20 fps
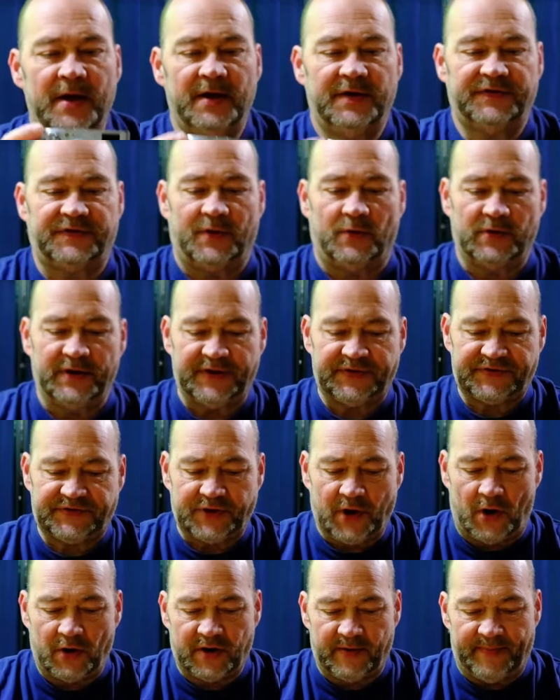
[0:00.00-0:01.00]
So let's
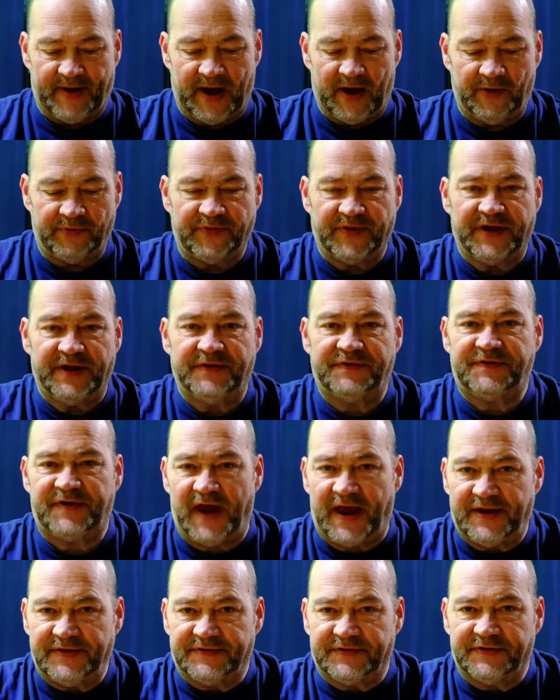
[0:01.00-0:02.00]
talk about the
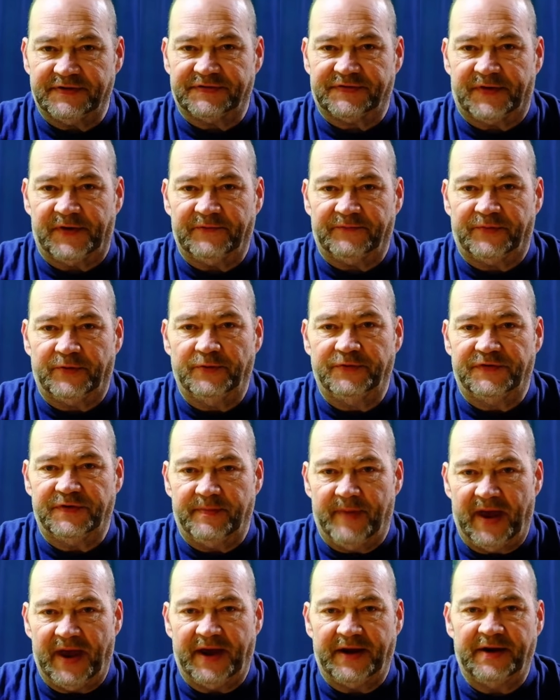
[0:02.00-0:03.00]
changes that Fuji
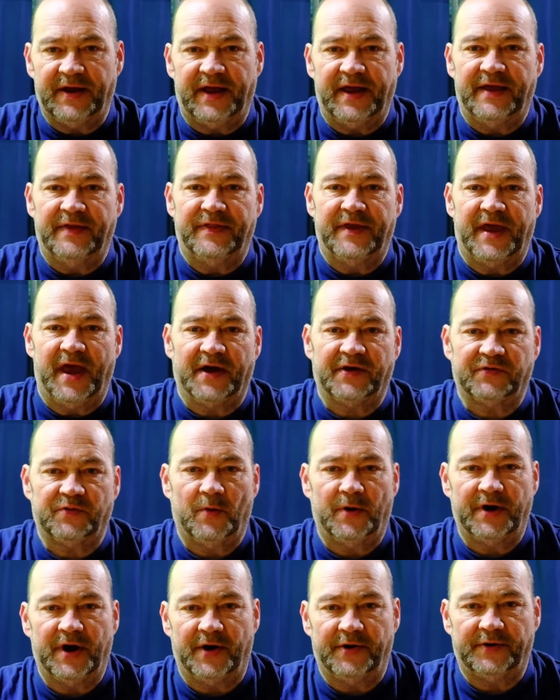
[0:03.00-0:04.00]
made in the
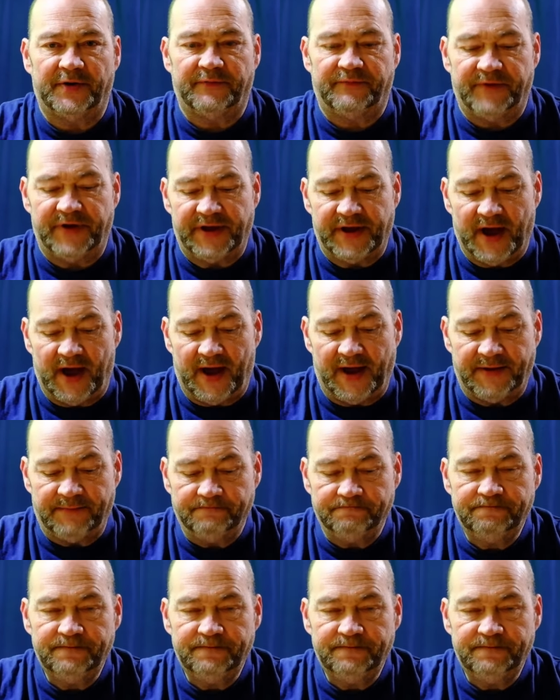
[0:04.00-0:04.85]
X100VI.